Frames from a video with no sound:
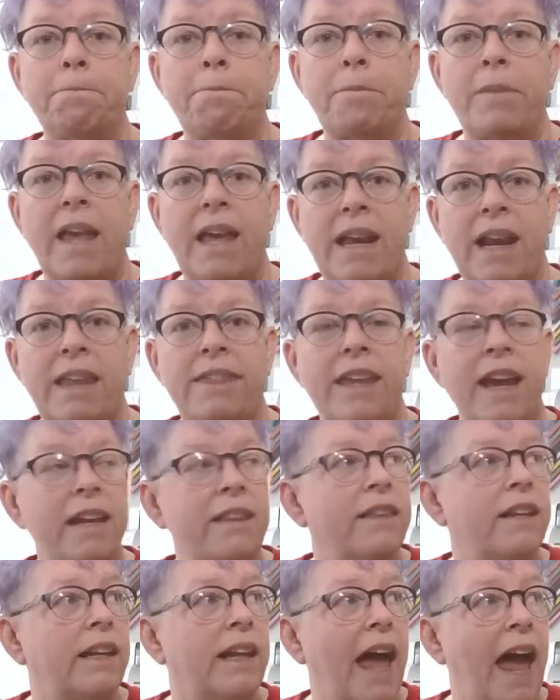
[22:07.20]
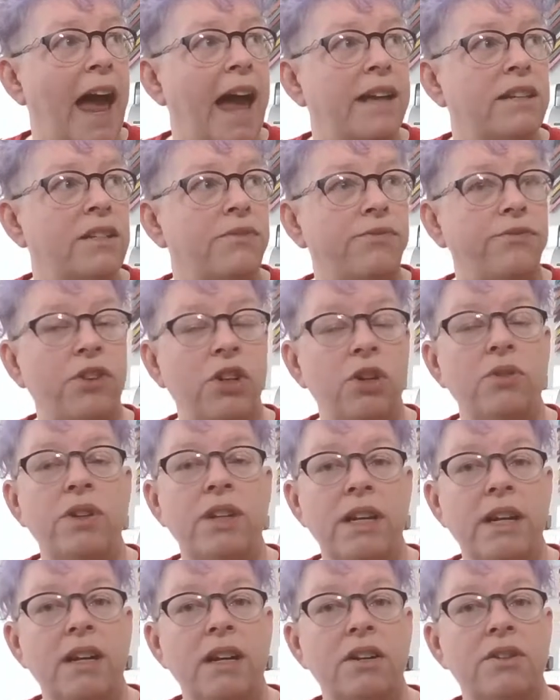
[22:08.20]
And I think the last few
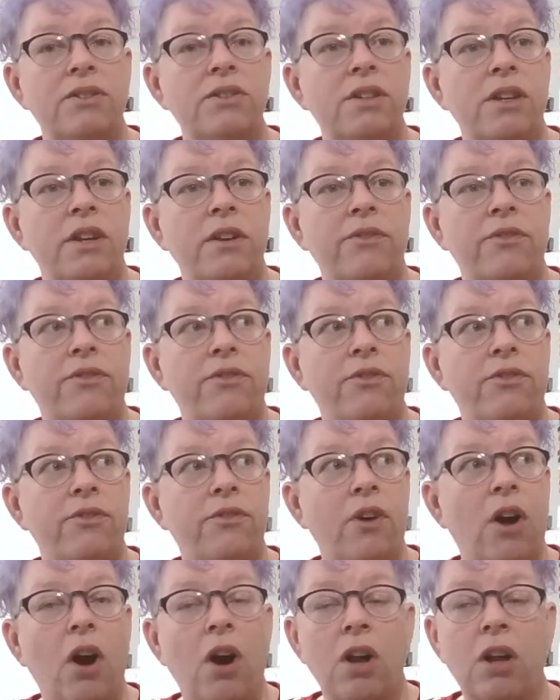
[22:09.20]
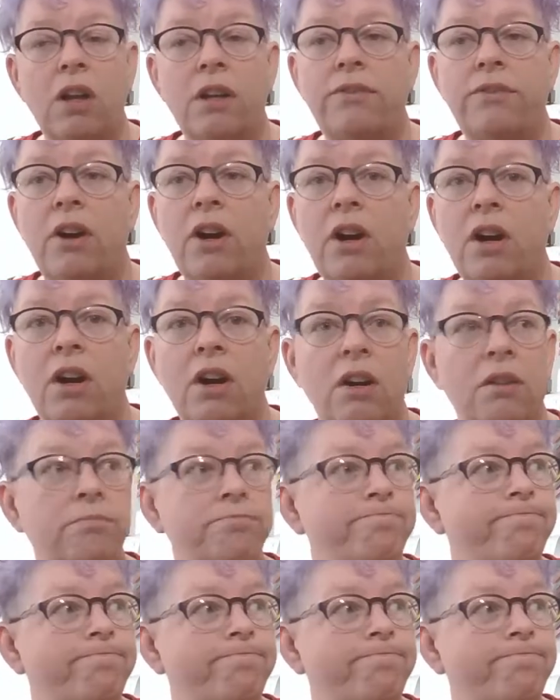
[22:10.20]
years of all of our